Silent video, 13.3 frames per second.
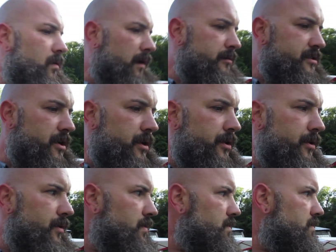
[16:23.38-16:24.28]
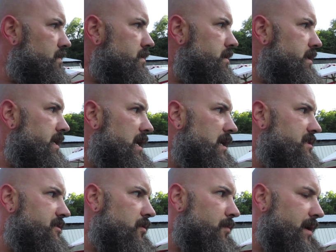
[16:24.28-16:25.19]
what I was going to do and I
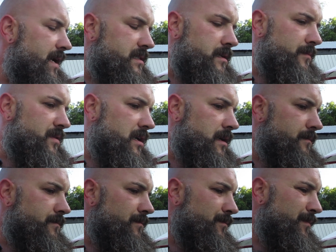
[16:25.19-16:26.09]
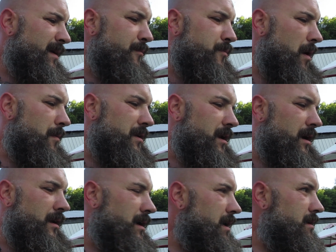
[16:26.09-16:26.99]
still may sometime. Maybe probably
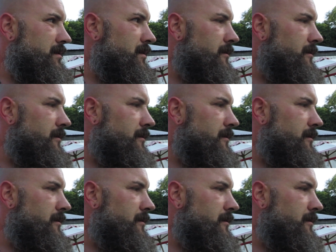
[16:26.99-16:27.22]
not. I don't